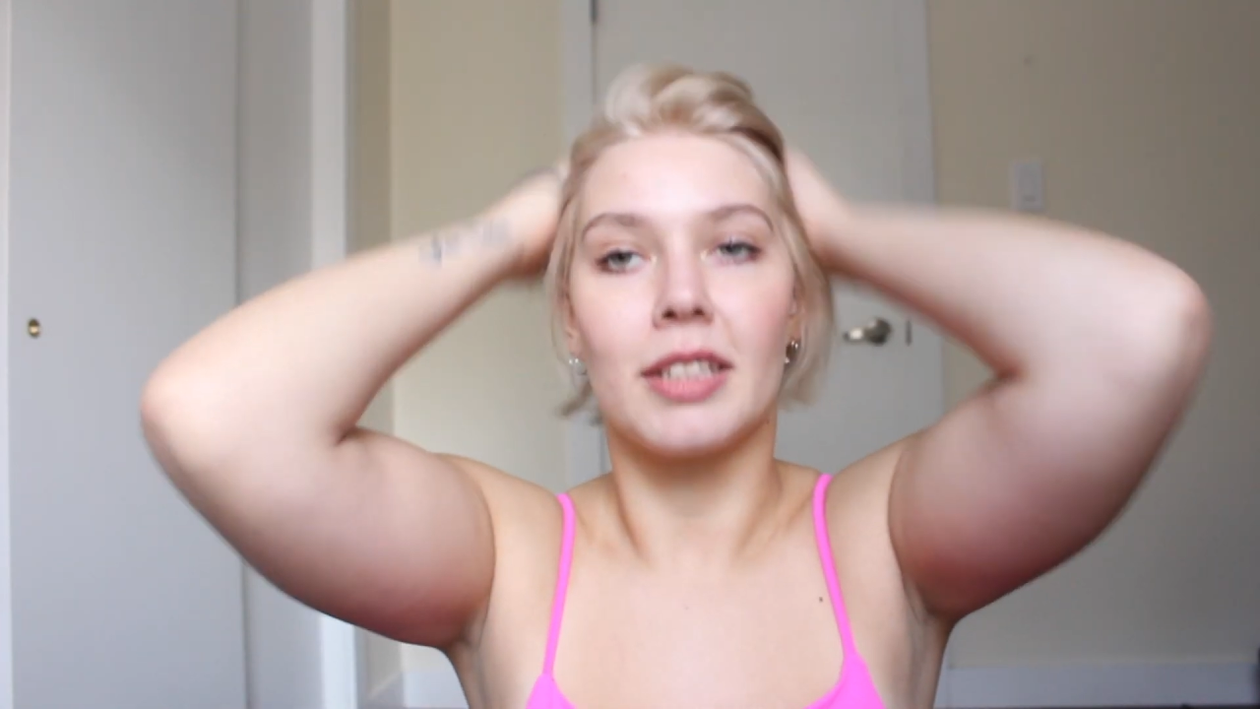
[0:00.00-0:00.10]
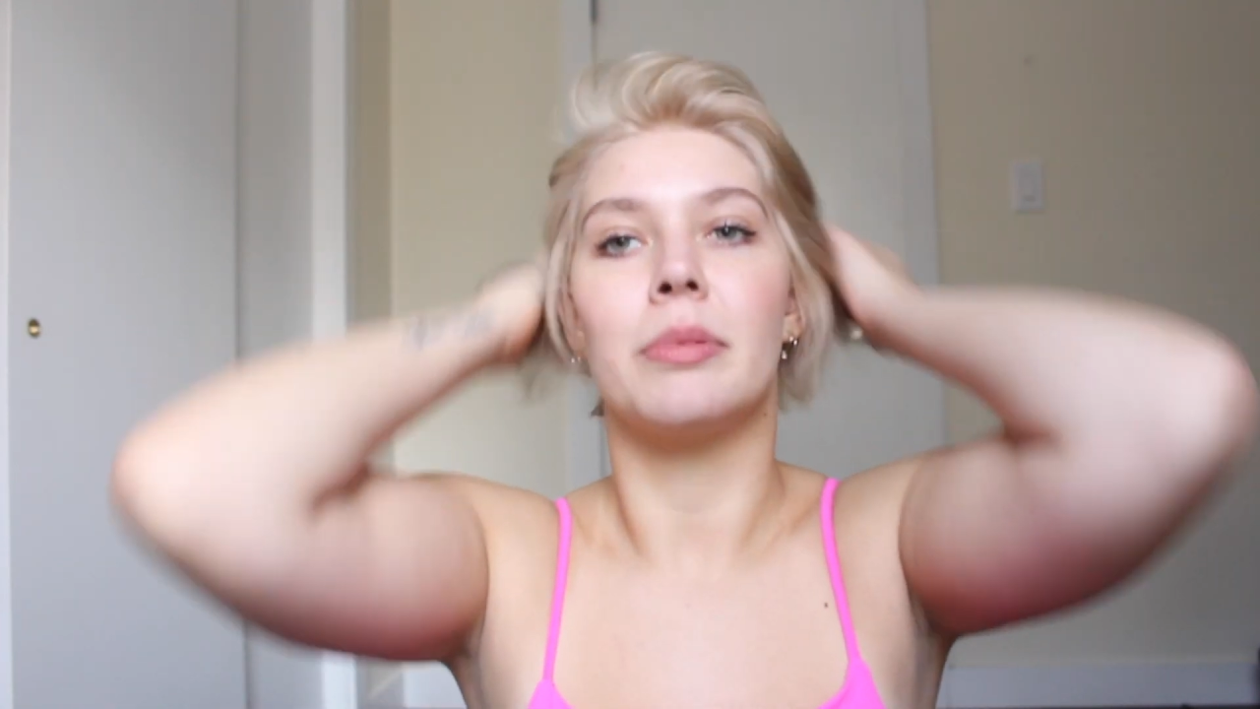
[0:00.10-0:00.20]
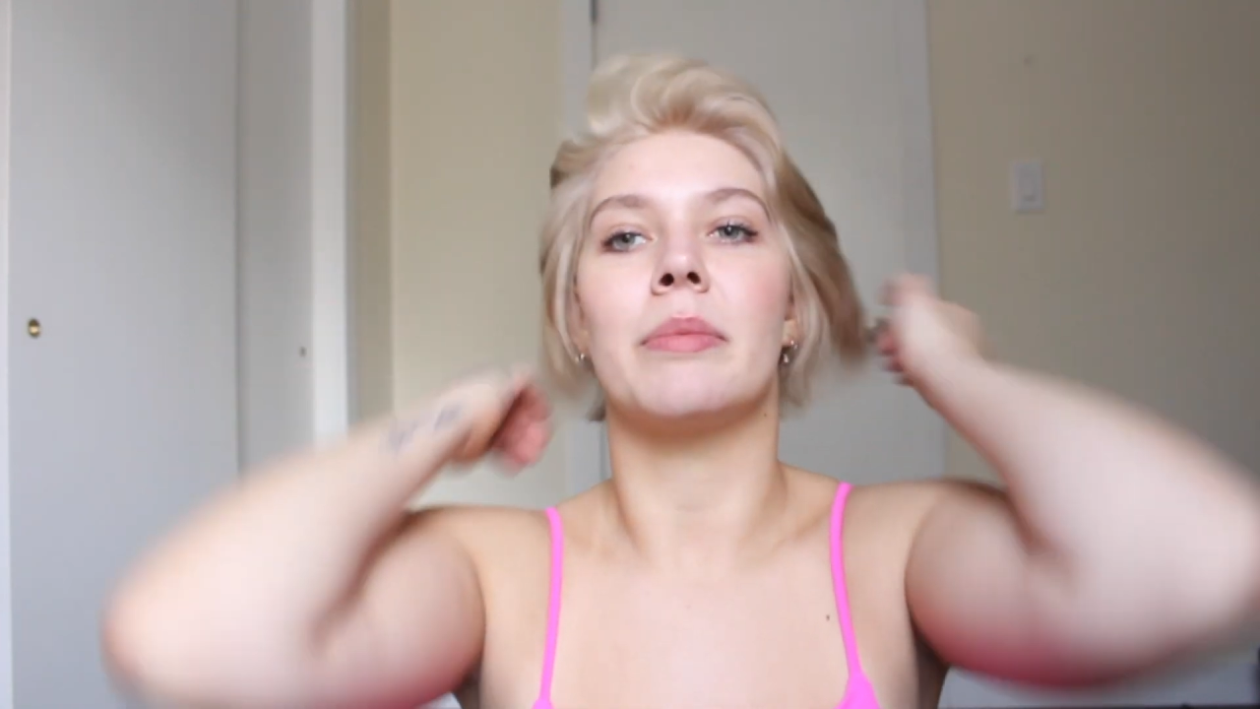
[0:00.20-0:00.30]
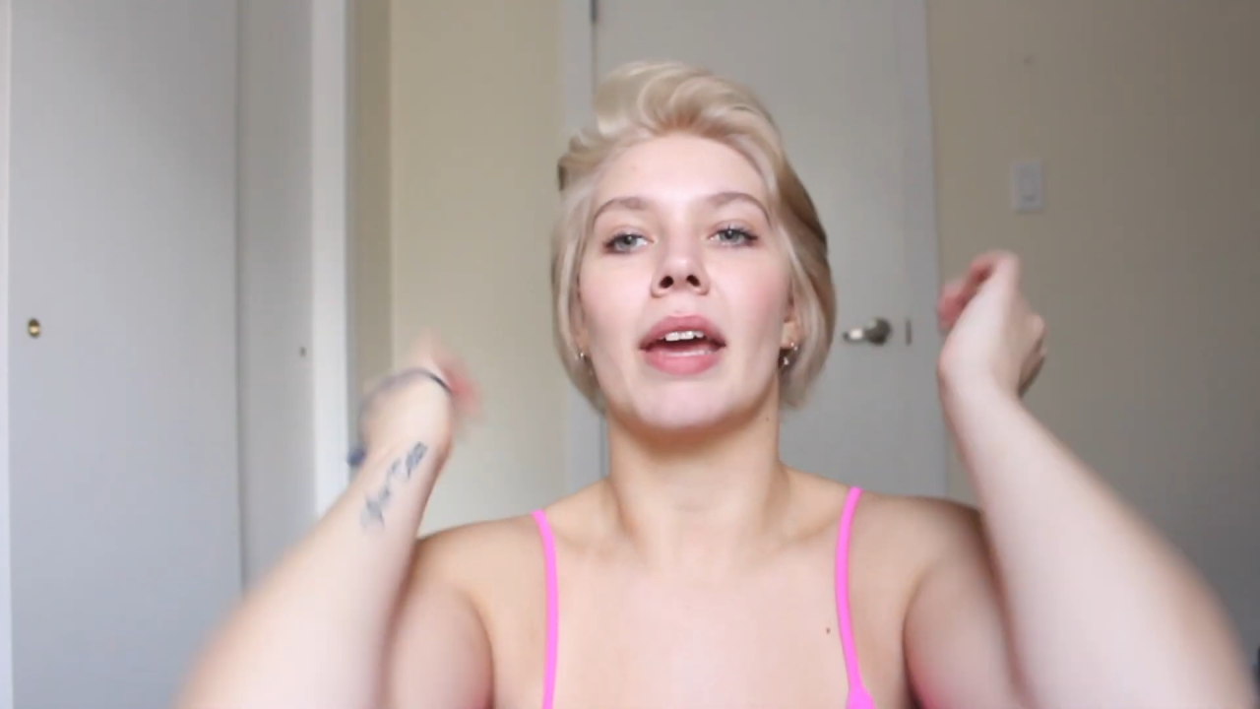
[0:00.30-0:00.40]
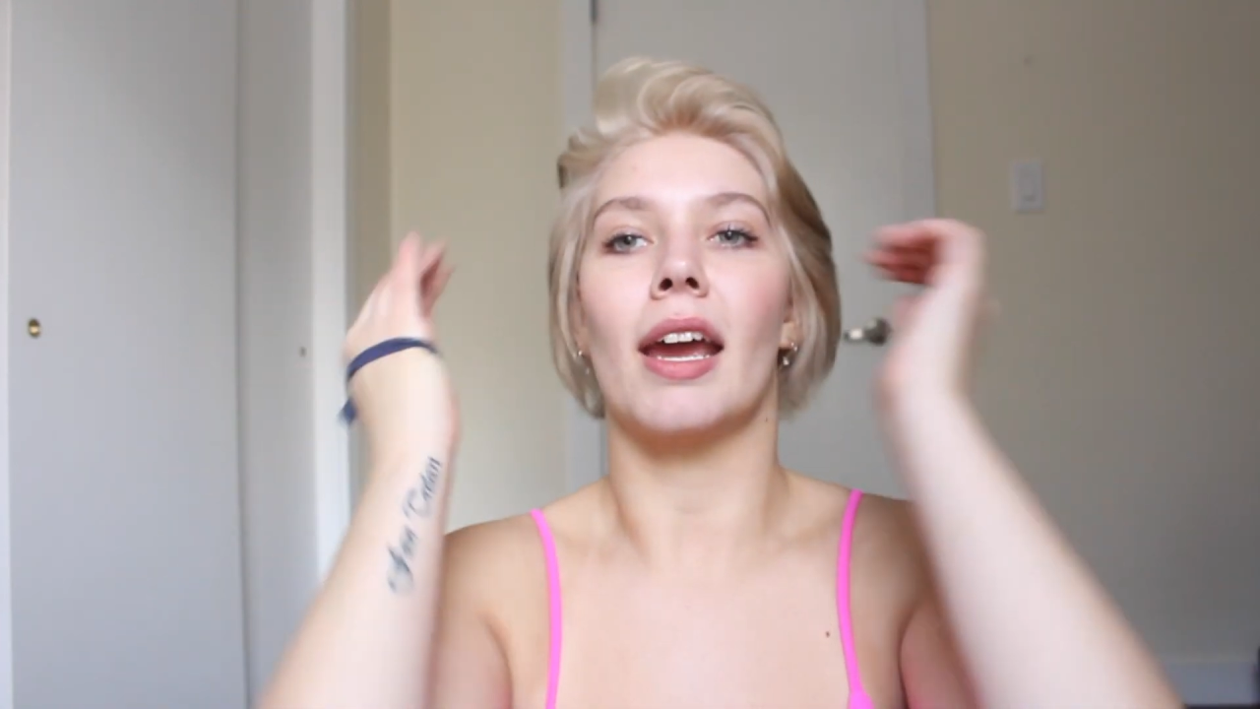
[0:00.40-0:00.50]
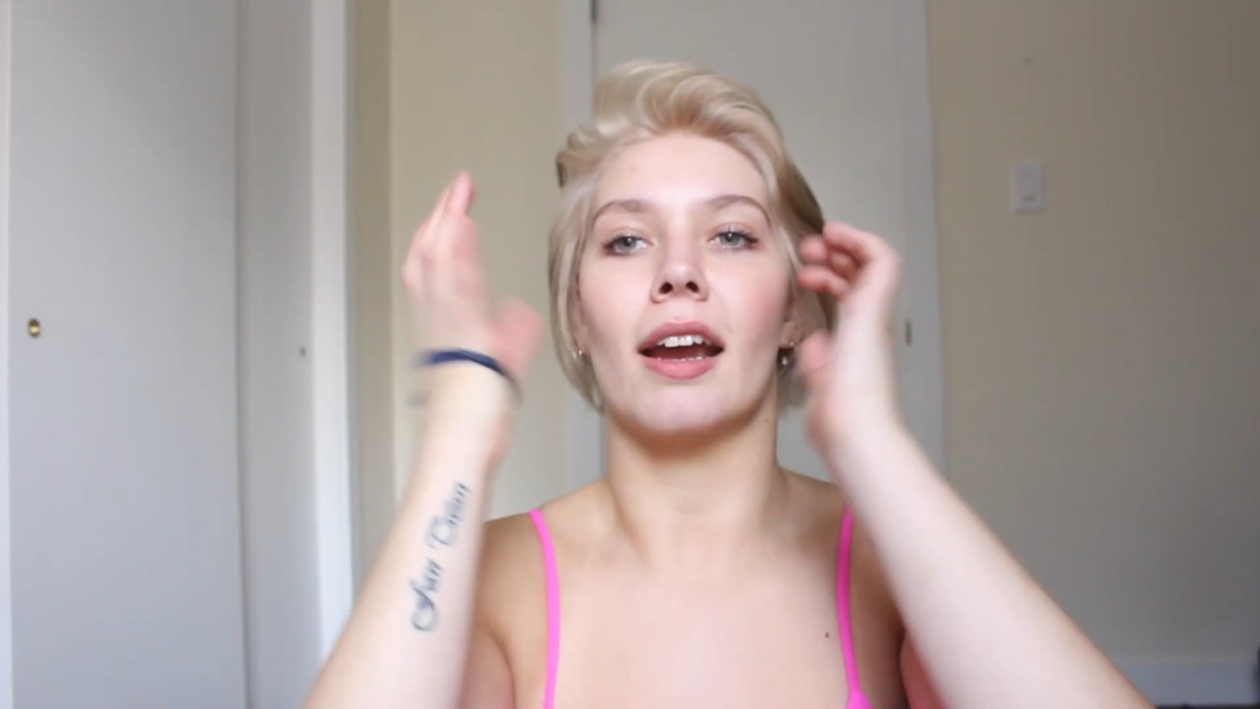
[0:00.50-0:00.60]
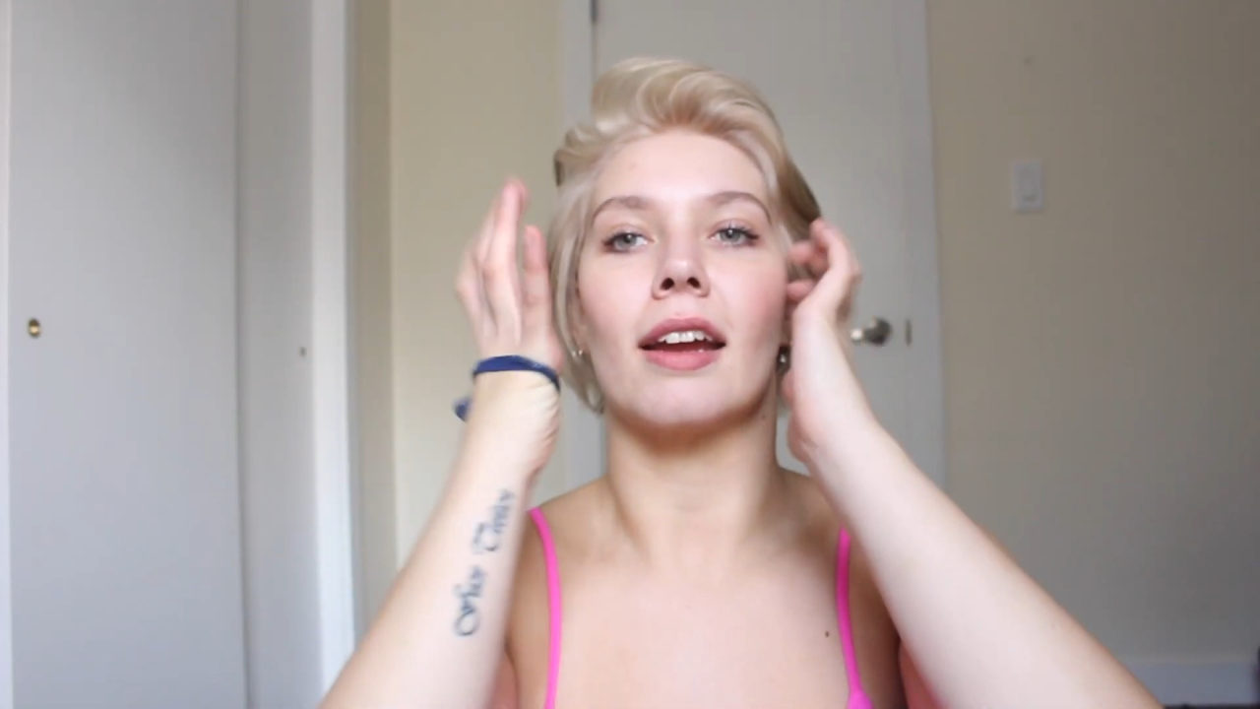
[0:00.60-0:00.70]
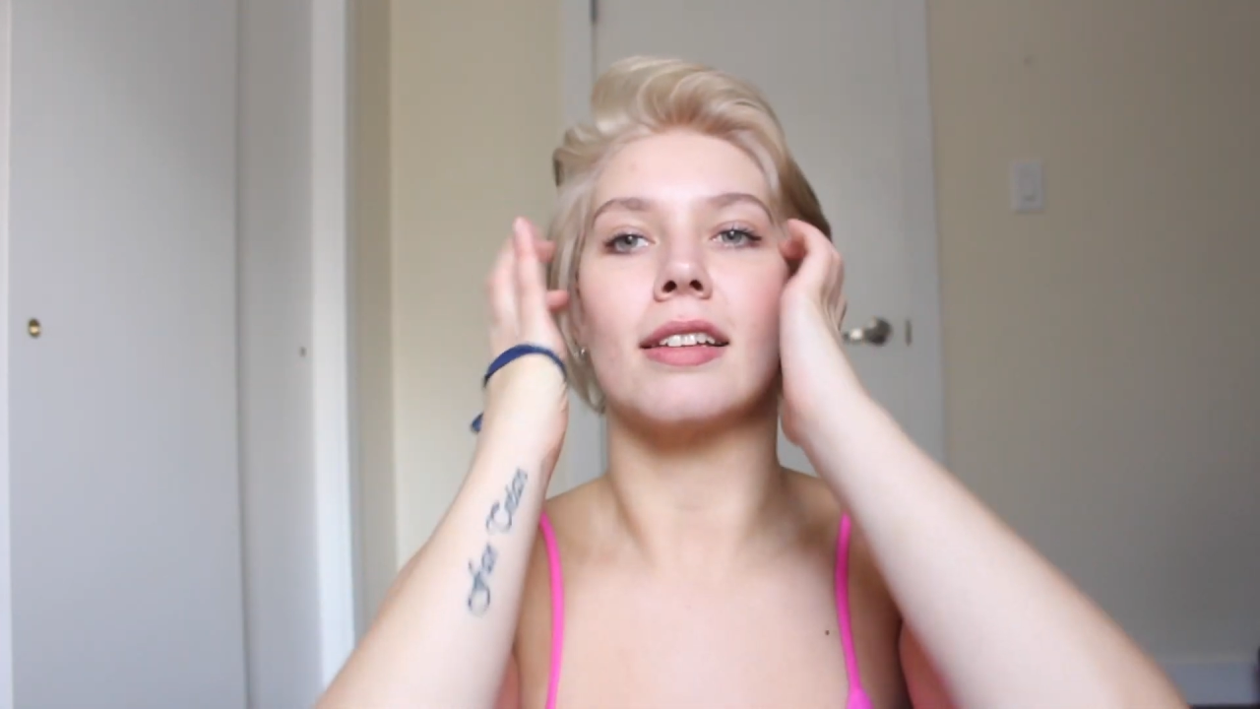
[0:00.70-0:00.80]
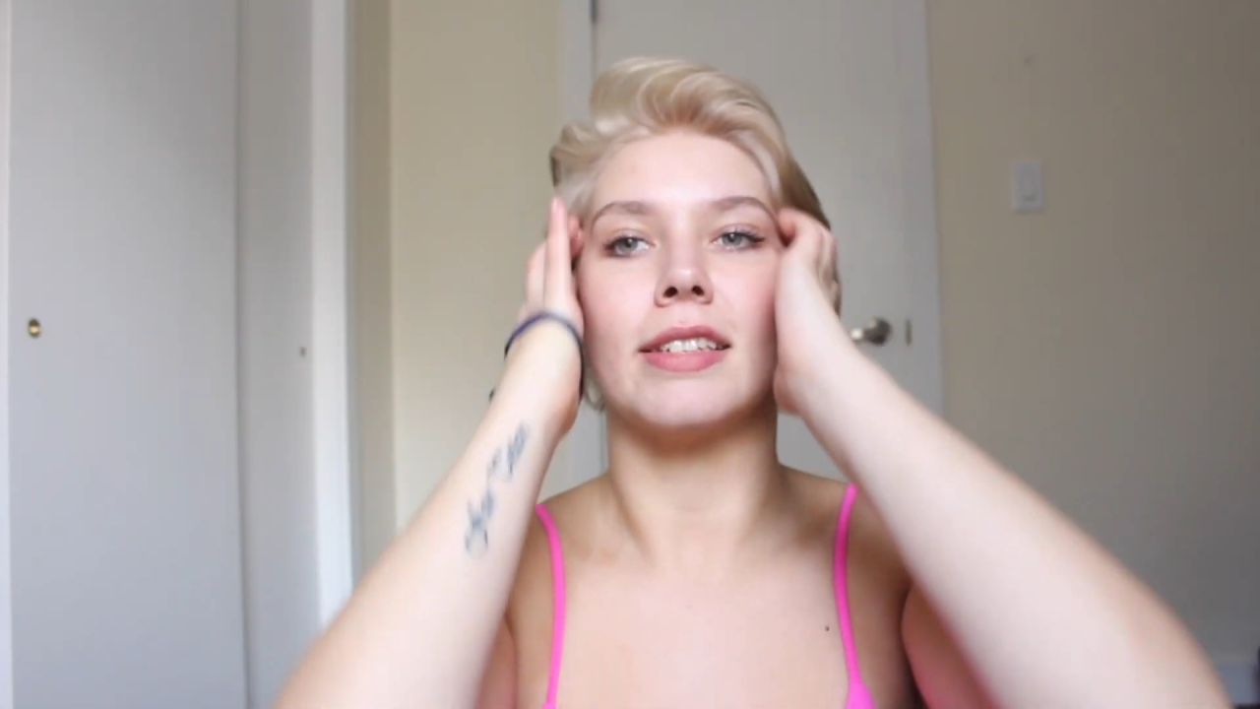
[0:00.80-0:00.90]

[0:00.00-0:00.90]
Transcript: them in my hair and